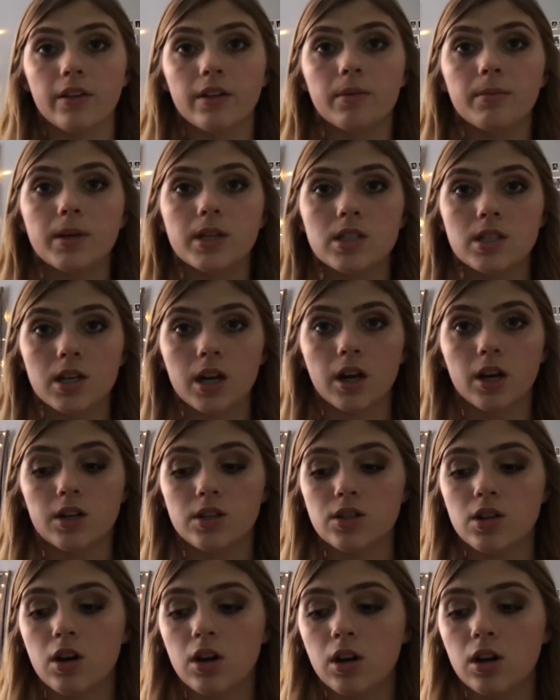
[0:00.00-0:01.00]
that
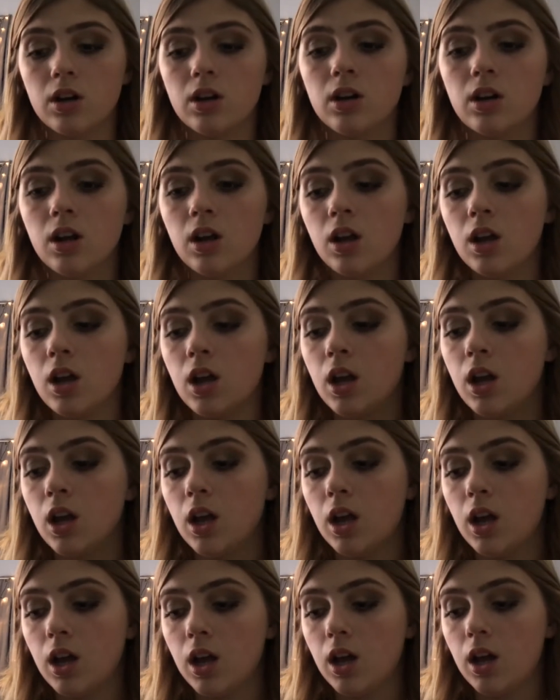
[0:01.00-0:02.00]
mascara's on,
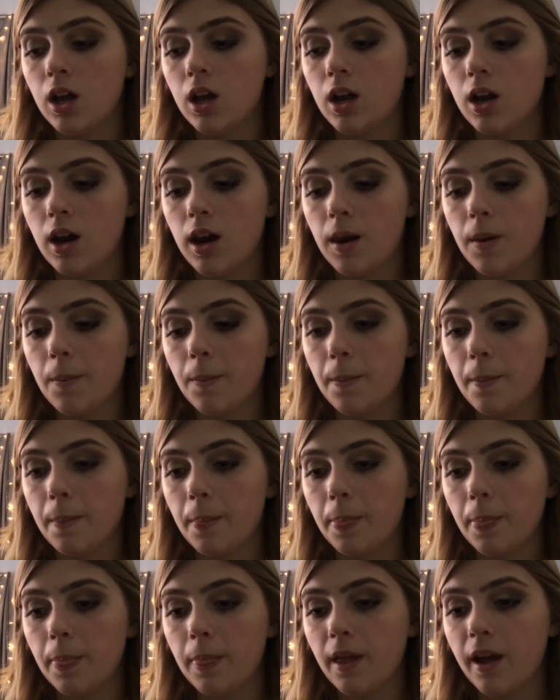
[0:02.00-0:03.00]

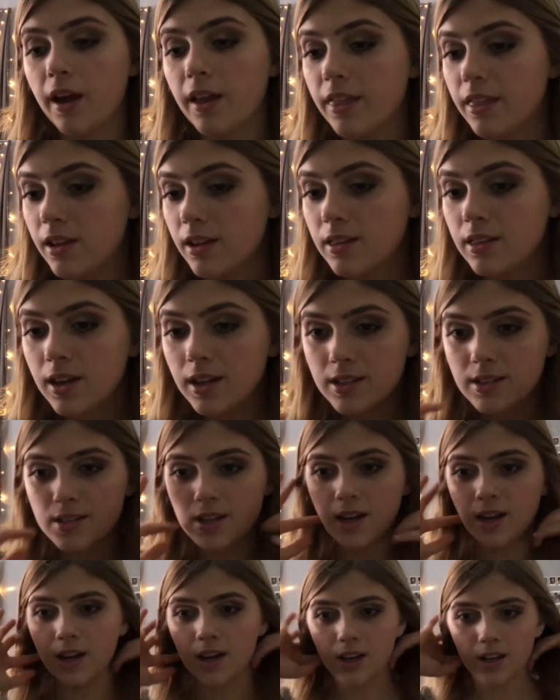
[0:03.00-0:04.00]
I think that's
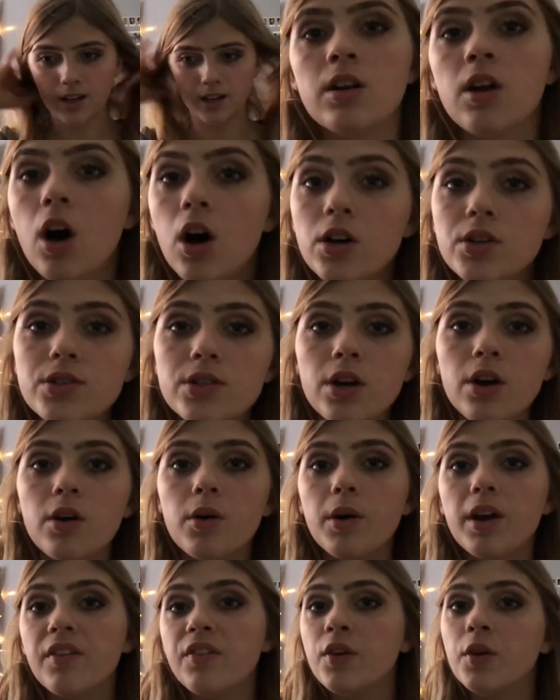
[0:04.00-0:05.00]
it. Also,
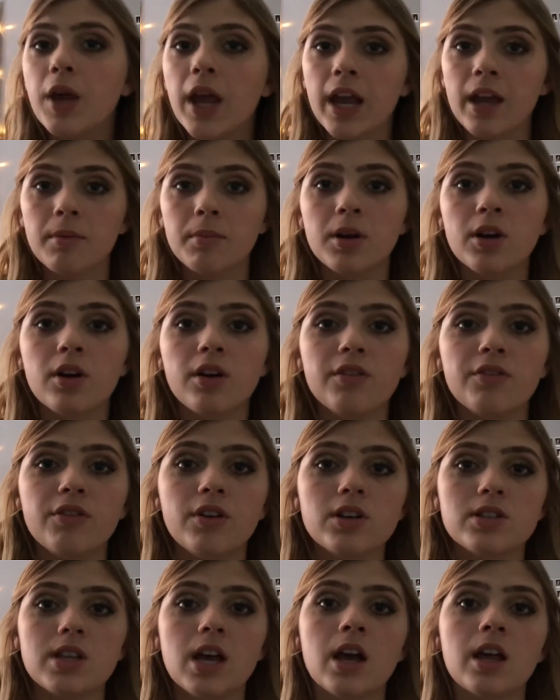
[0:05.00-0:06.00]
if you can put on
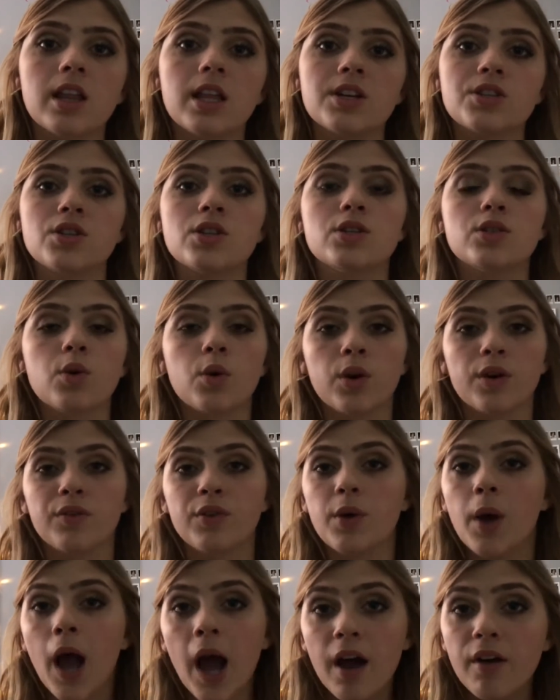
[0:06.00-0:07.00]
false eyelashes, or if
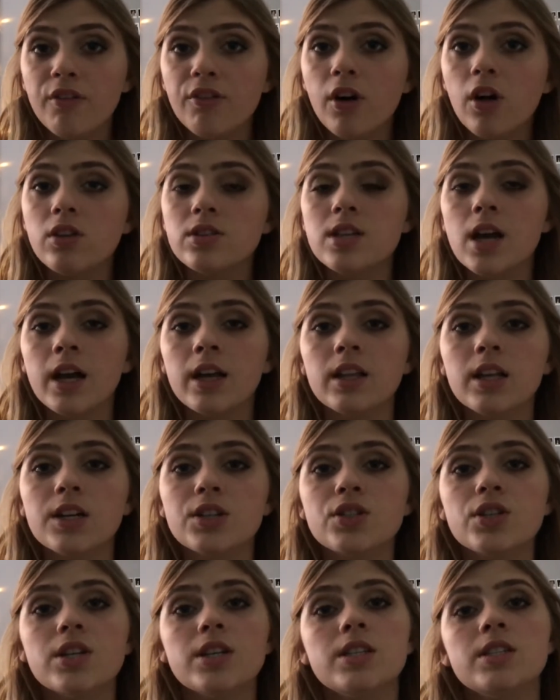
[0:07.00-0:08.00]
you have false
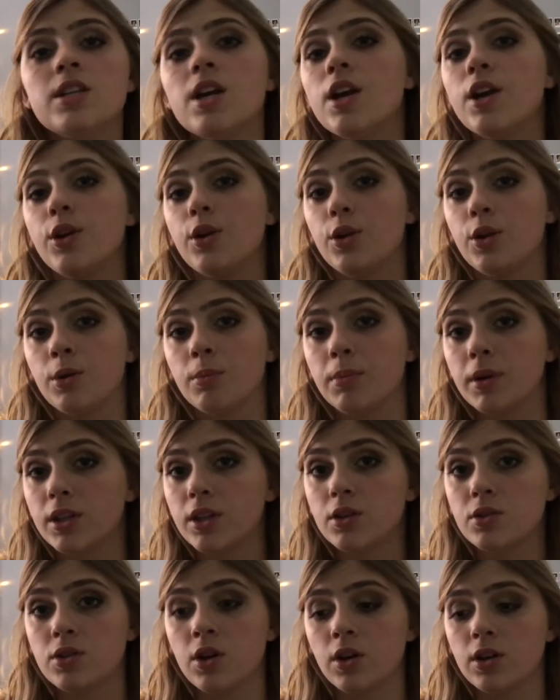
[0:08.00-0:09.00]
eyelashes, you can put
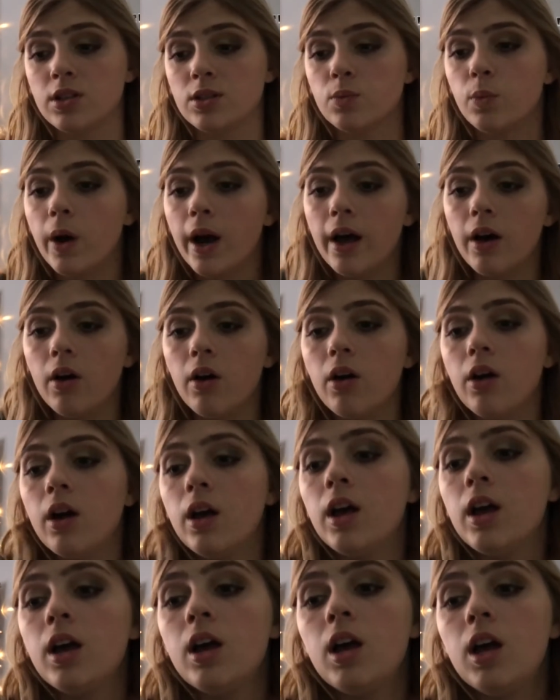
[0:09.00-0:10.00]
those on as well.
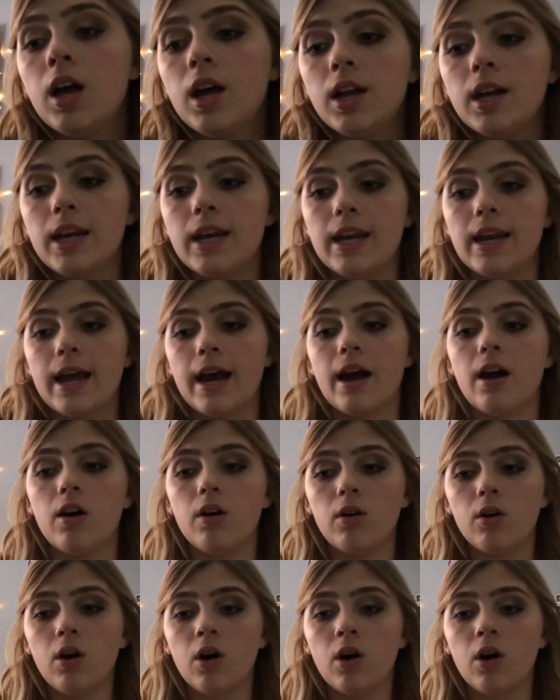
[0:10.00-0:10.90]
Now